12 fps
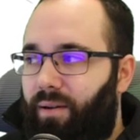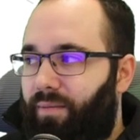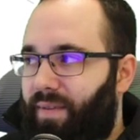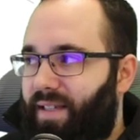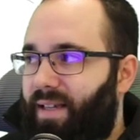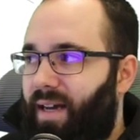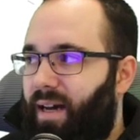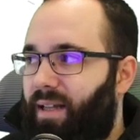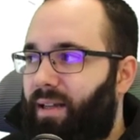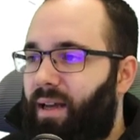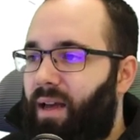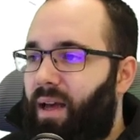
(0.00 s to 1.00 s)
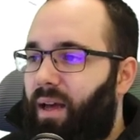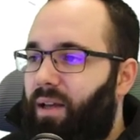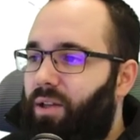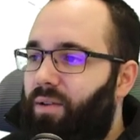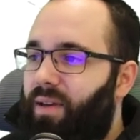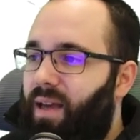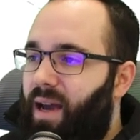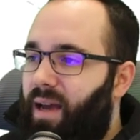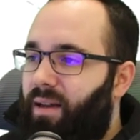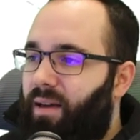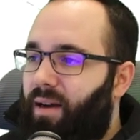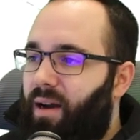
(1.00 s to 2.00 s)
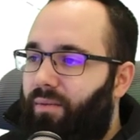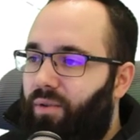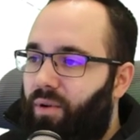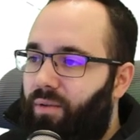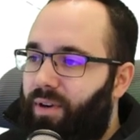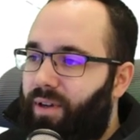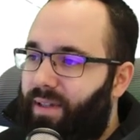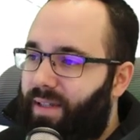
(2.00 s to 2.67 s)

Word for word: facade, you can hover over it,